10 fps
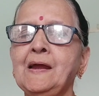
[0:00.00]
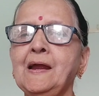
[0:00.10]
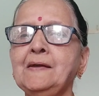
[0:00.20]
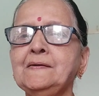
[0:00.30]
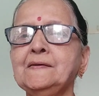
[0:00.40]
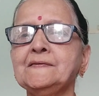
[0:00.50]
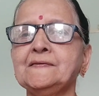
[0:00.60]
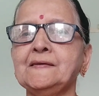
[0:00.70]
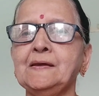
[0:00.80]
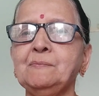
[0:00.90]
And the
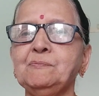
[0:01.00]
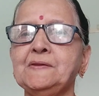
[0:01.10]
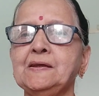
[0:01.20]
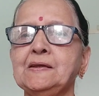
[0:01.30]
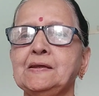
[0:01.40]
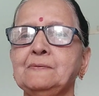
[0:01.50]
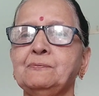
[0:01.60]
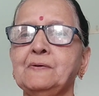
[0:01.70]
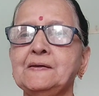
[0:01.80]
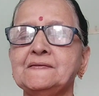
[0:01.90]
same thing
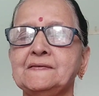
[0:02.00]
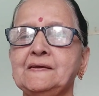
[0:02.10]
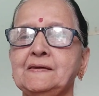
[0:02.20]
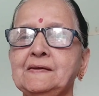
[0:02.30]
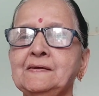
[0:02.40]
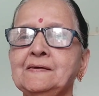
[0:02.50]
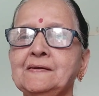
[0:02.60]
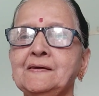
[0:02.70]
if I say,